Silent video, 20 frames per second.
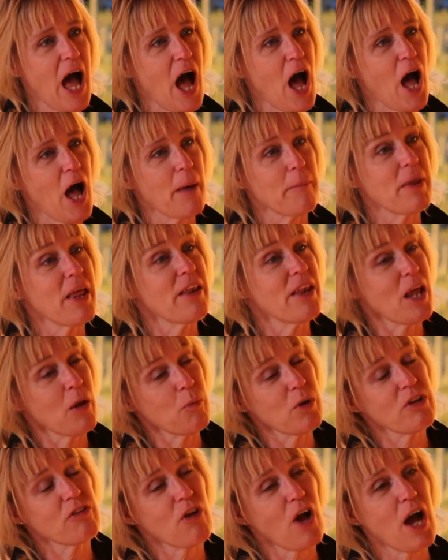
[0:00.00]
and then
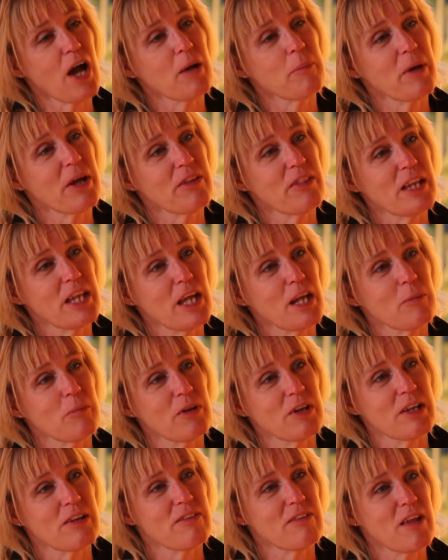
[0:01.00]
we talk about the
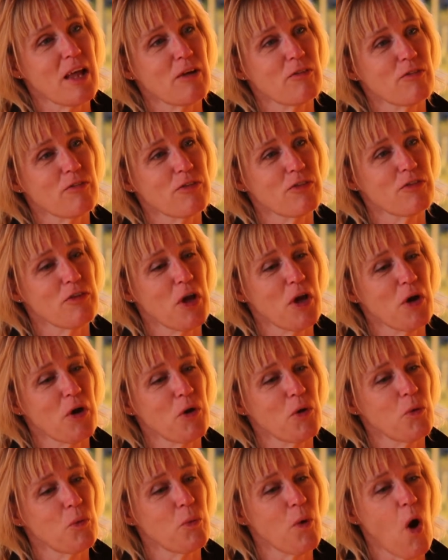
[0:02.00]
animal itself.
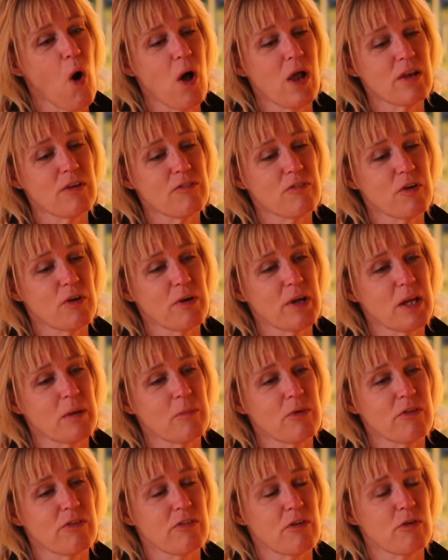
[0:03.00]
So all of our
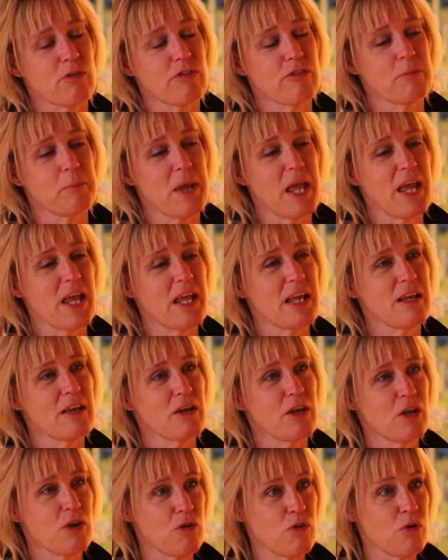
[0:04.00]
animals are
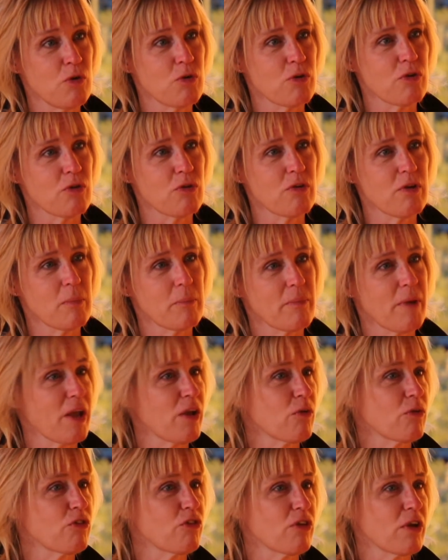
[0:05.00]
spayed, neutered,
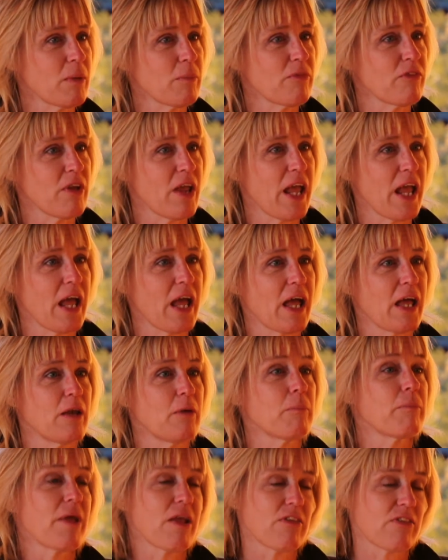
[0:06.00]
microchipped,
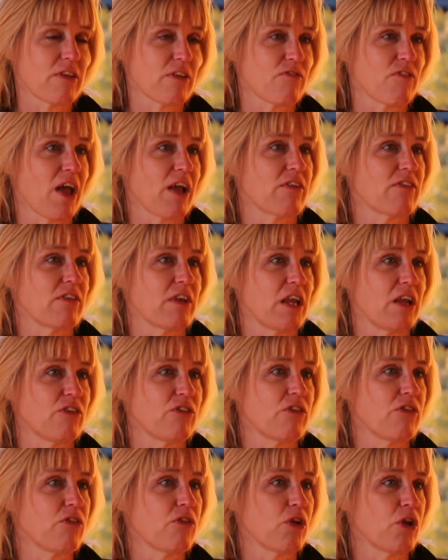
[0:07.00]
and basic
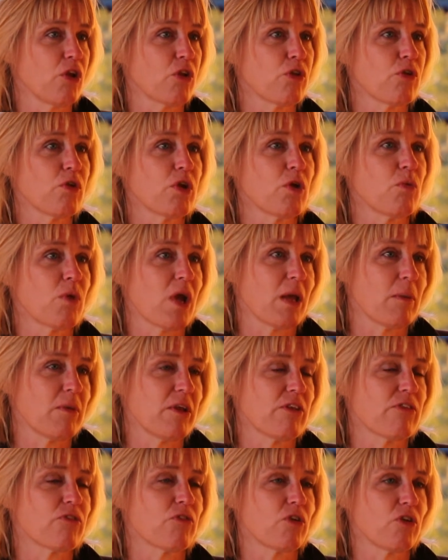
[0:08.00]
vaccinations, including
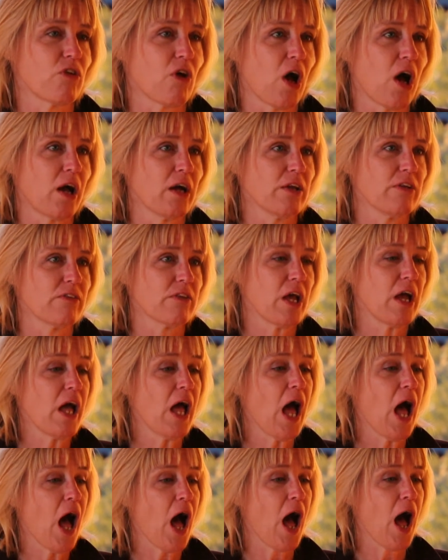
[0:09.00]
rabies for dogs.
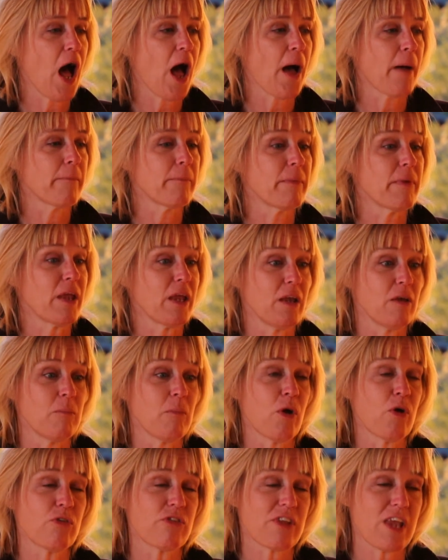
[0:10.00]
In
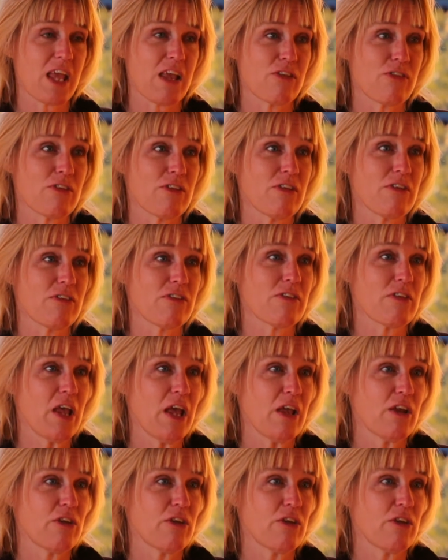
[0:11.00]
most cases,